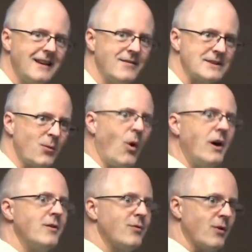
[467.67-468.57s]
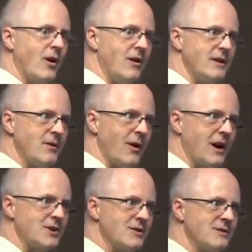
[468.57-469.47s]
If it's 1 for all
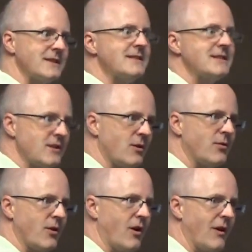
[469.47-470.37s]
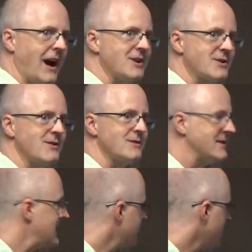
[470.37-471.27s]
irrationals and 0 for all rationals,
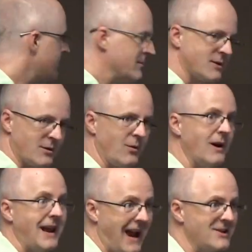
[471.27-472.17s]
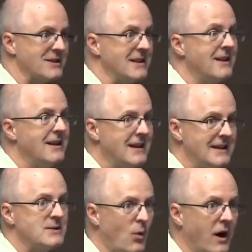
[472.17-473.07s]
the integral from 0 to 1 actually
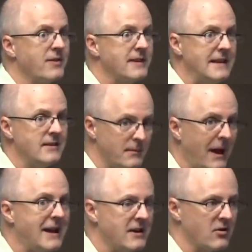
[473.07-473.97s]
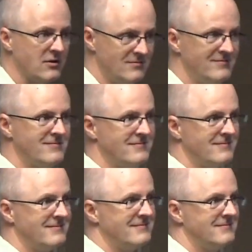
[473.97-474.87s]
is 1, the Lebesgue integral,
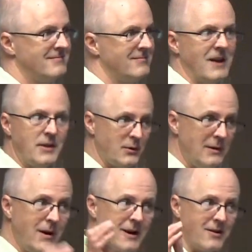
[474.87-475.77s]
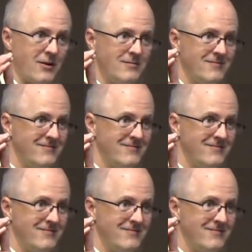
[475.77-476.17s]
not the Riemann integral.